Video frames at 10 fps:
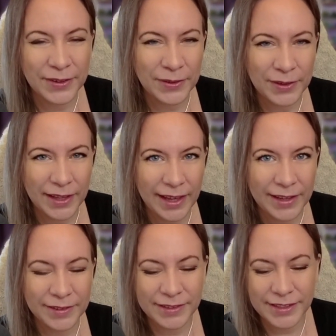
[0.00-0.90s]
Okay,
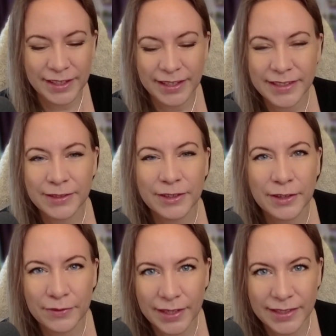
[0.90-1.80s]
so let's see what our
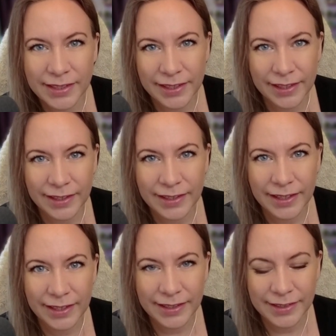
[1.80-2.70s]
first card
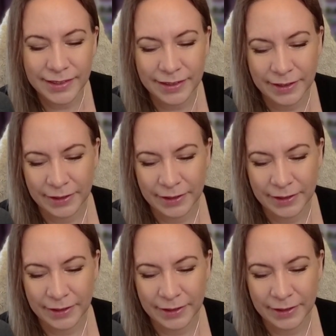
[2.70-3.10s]
is.